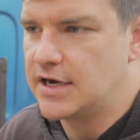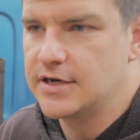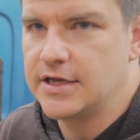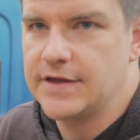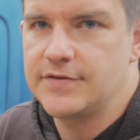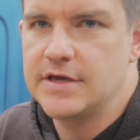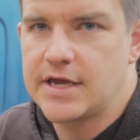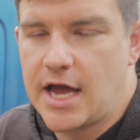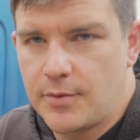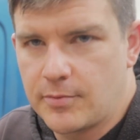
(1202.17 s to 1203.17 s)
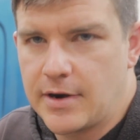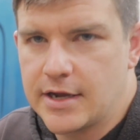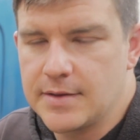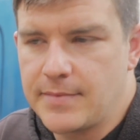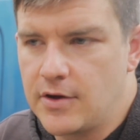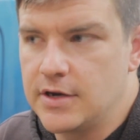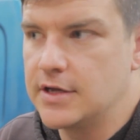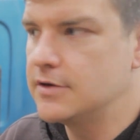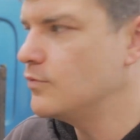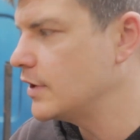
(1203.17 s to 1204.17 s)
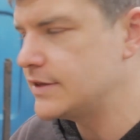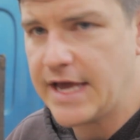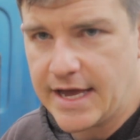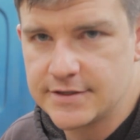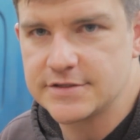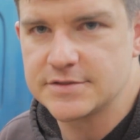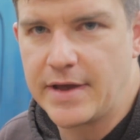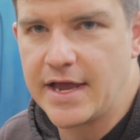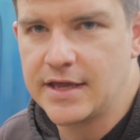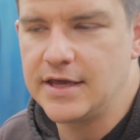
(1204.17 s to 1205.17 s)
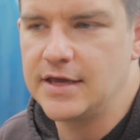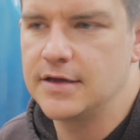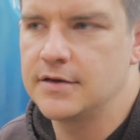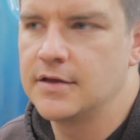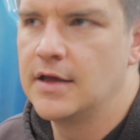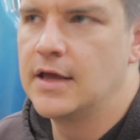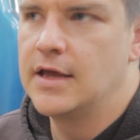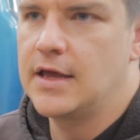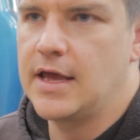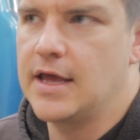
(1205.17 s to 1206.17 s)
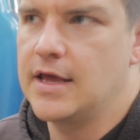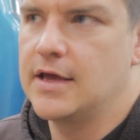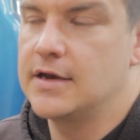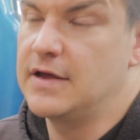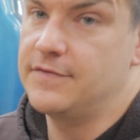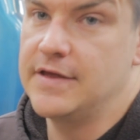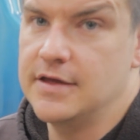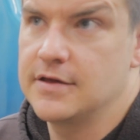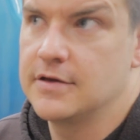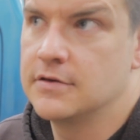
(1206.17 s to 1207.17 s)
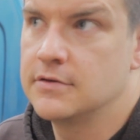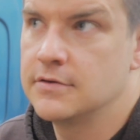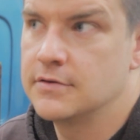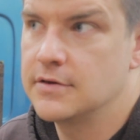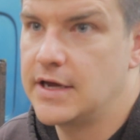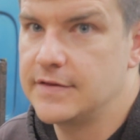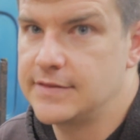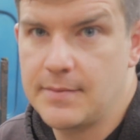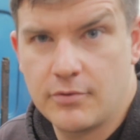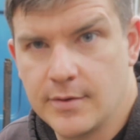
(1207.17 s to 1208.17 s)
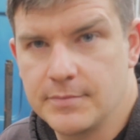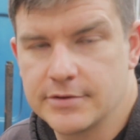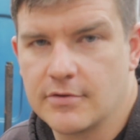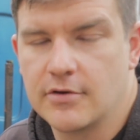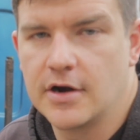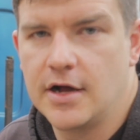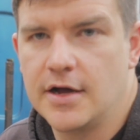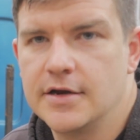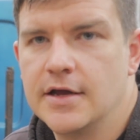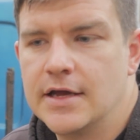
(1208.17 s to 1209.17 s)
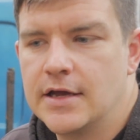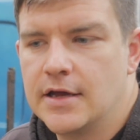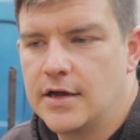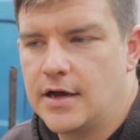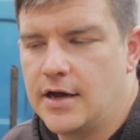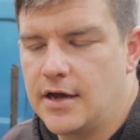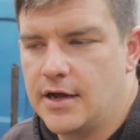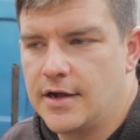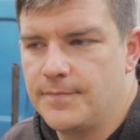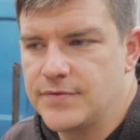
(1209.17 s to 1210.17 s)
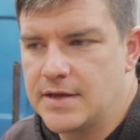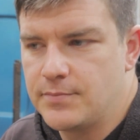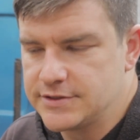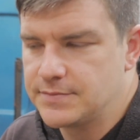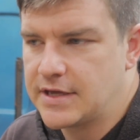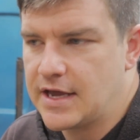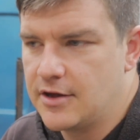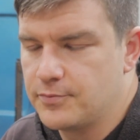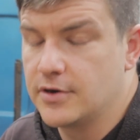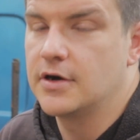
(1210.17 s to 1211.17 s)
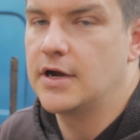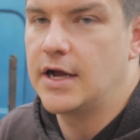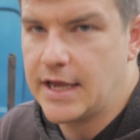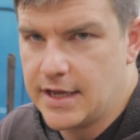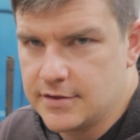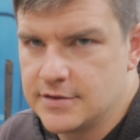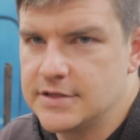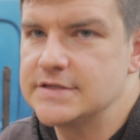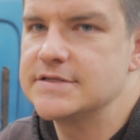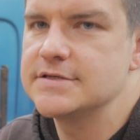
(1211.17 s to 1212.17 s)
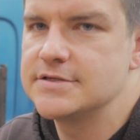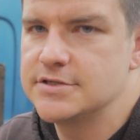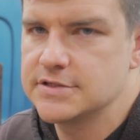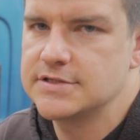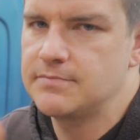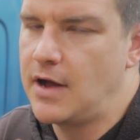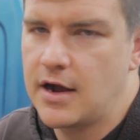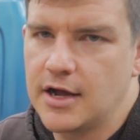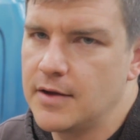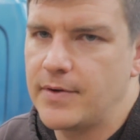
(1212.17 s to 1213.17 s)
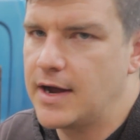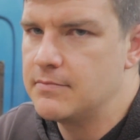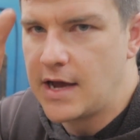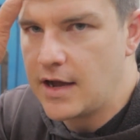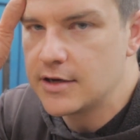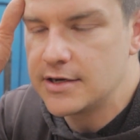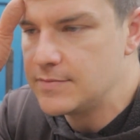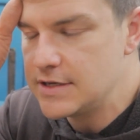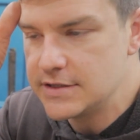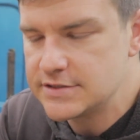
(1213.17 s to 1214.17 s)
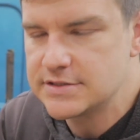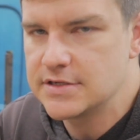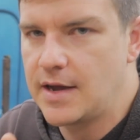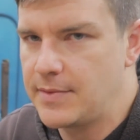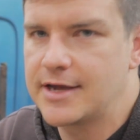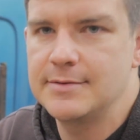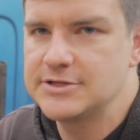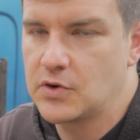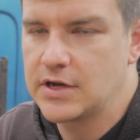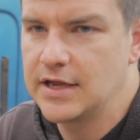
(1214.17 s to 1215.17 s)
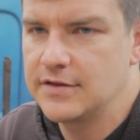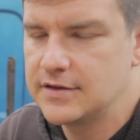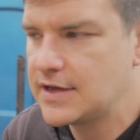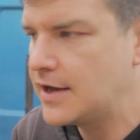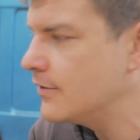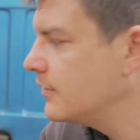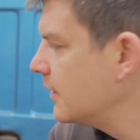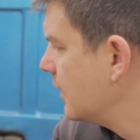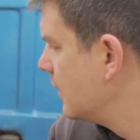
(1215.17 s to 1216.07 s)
I'm going to get the caliper bracket mounted. We'll get the axles back in. And I think at that point we can put the rotor on and bolt up the caliper. Again, this is just a mock-up. I'm not going to be torquing anything down.